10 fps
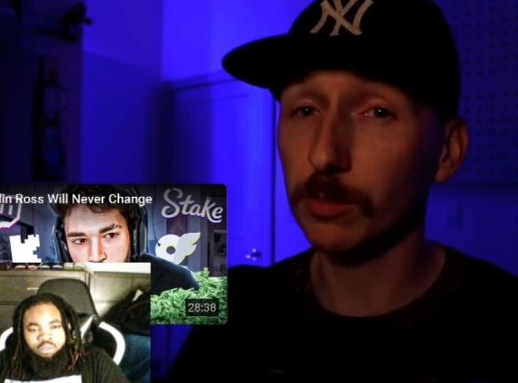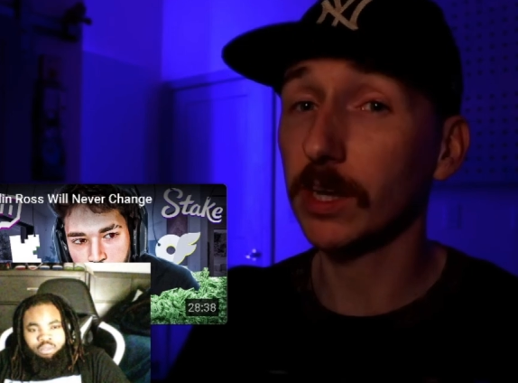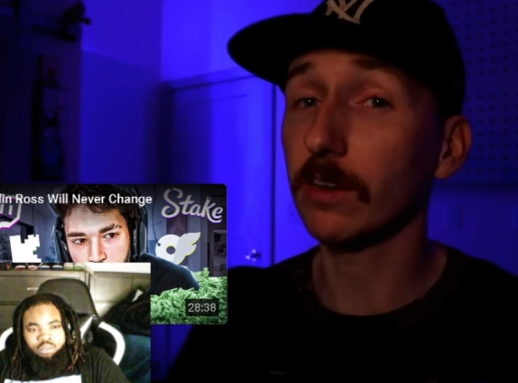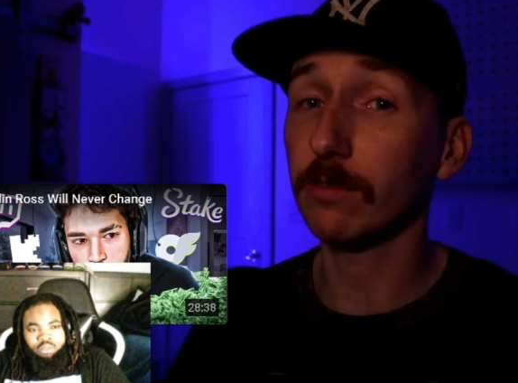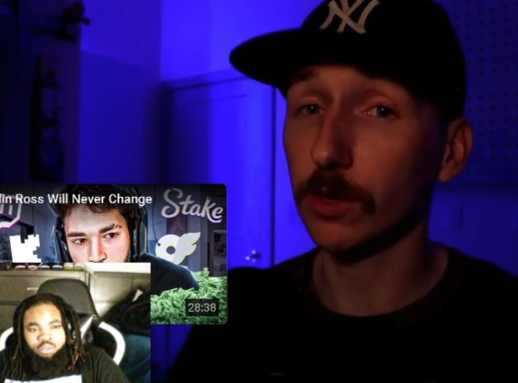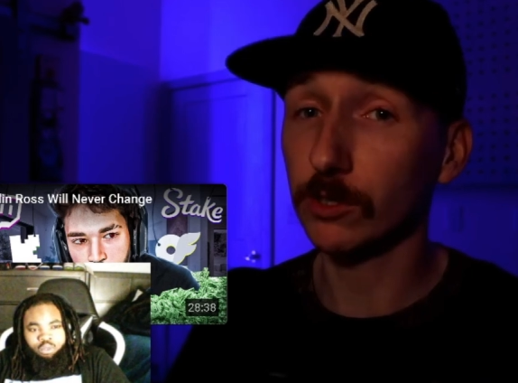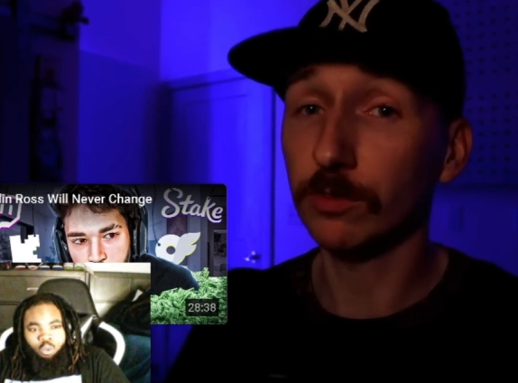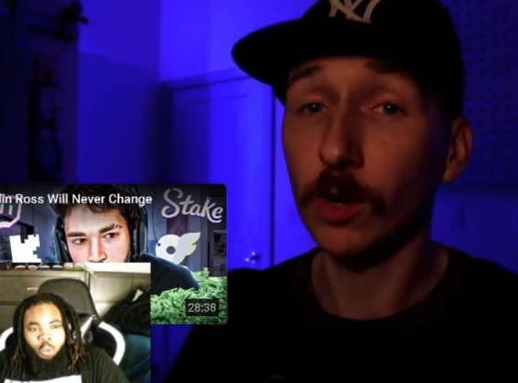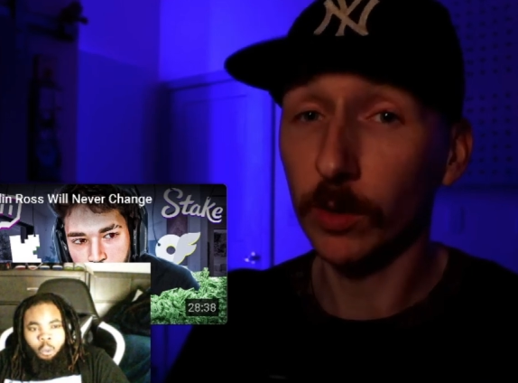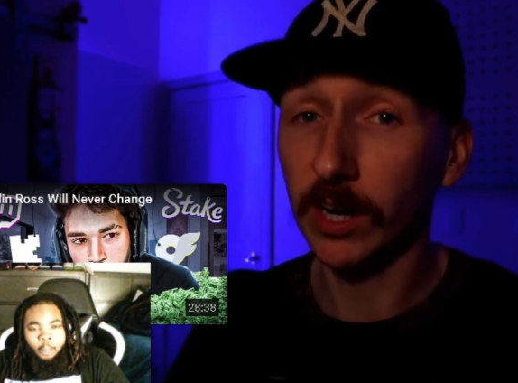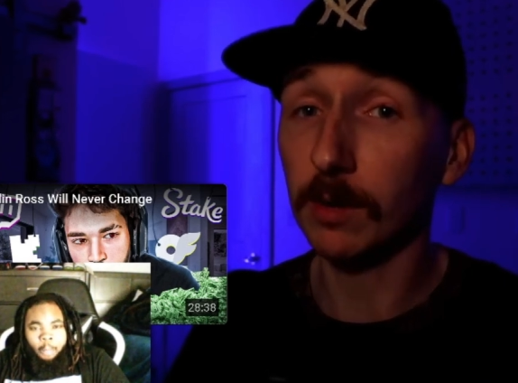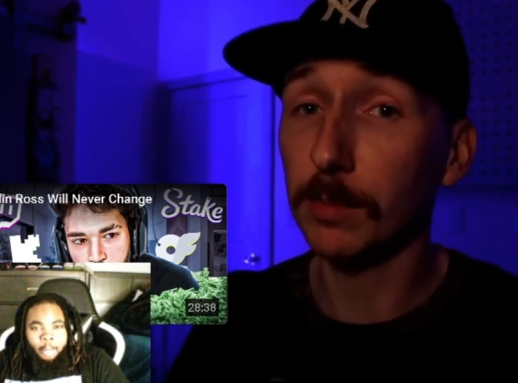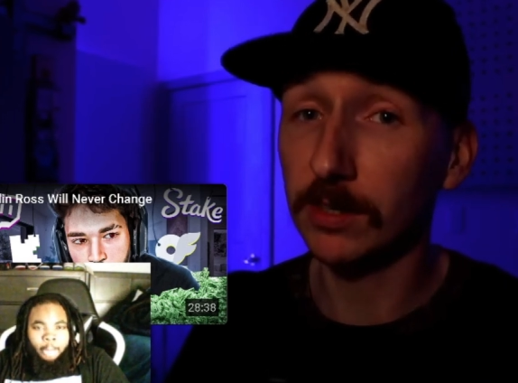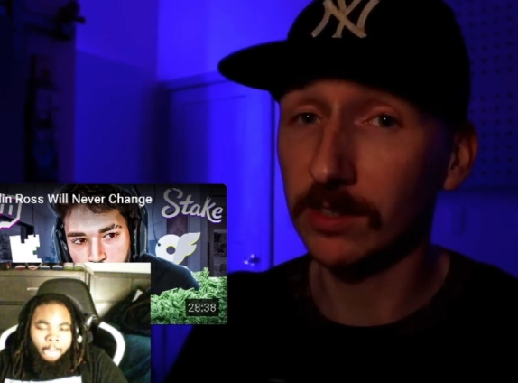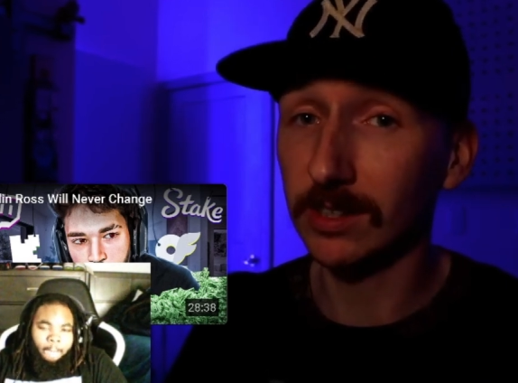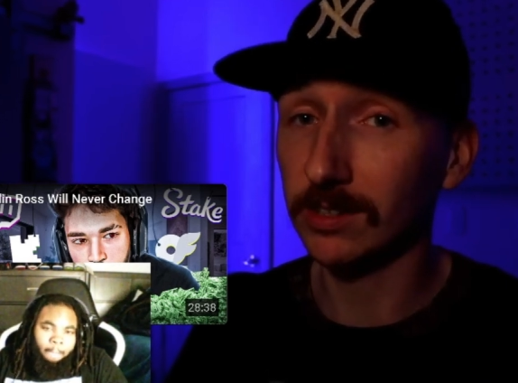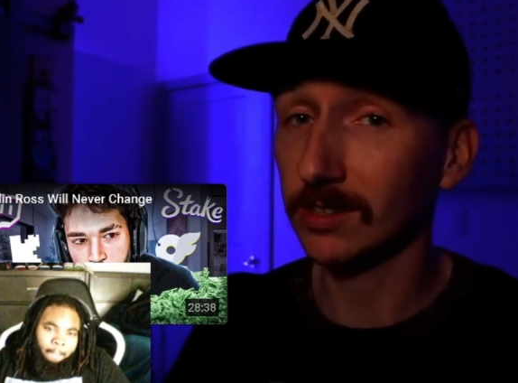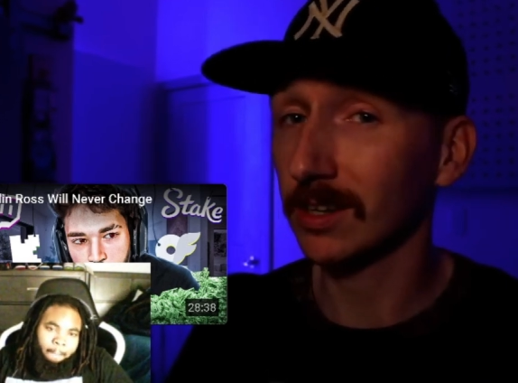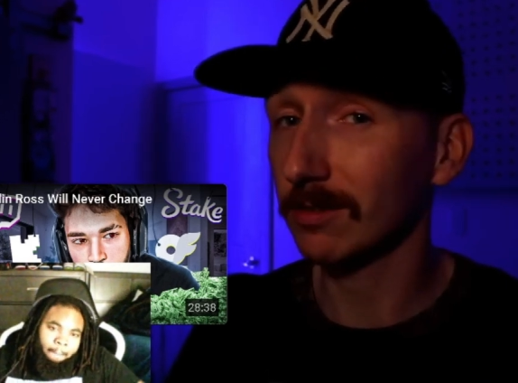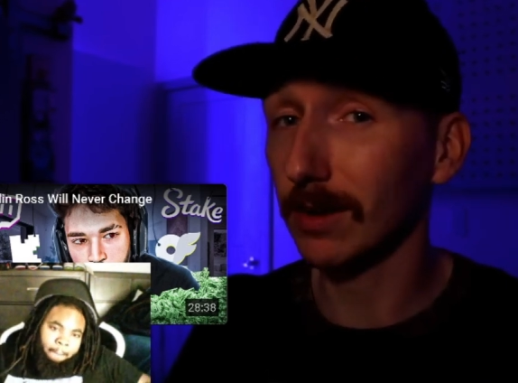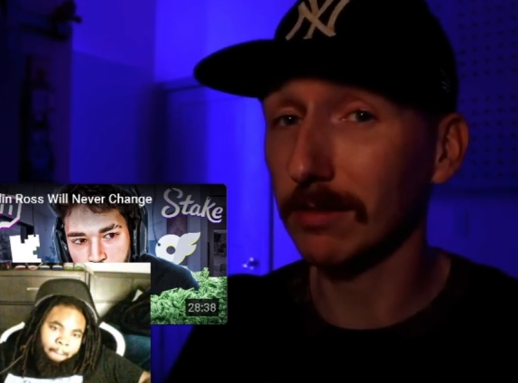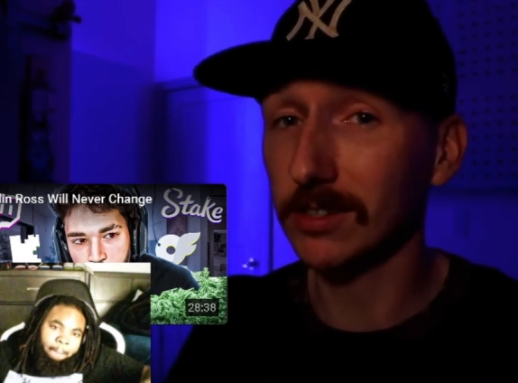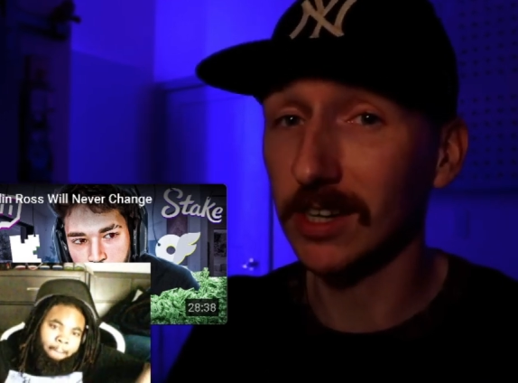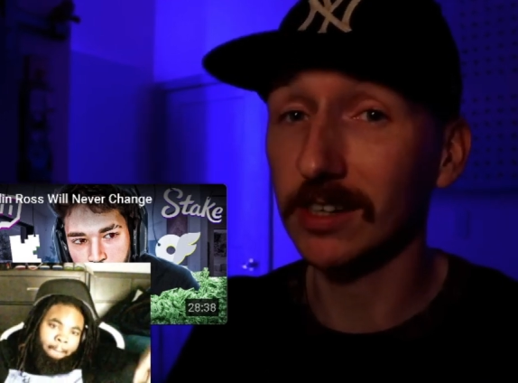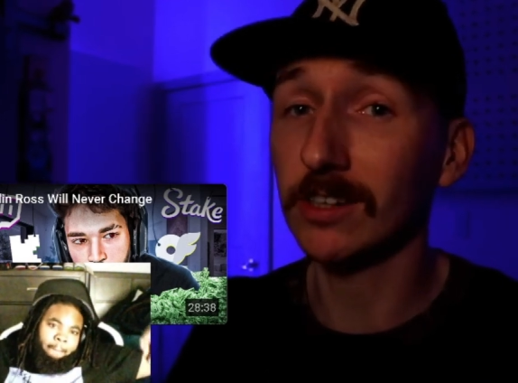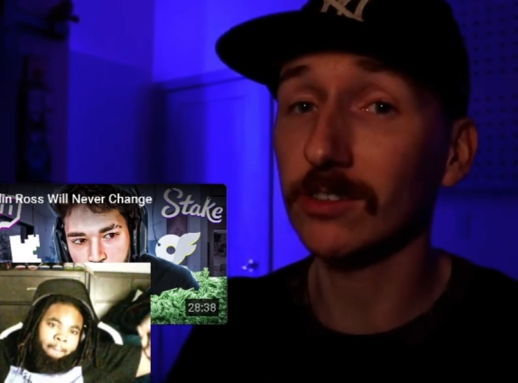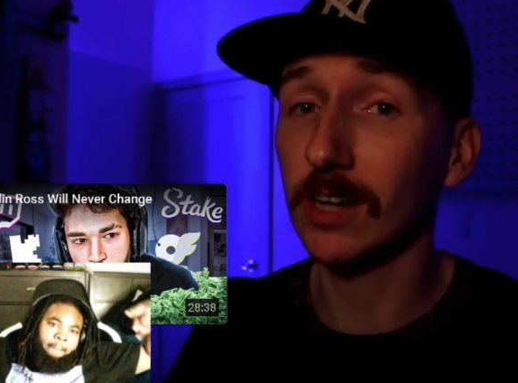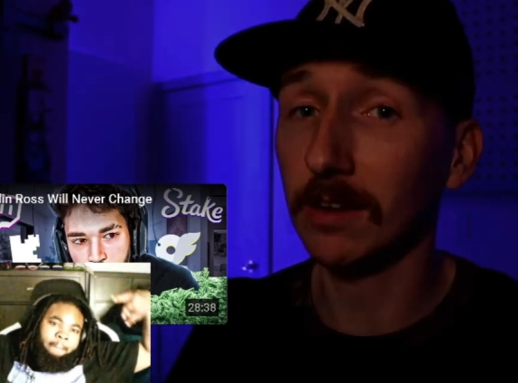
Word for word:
Speaker 1: could be on the verge of going out of business five to ten years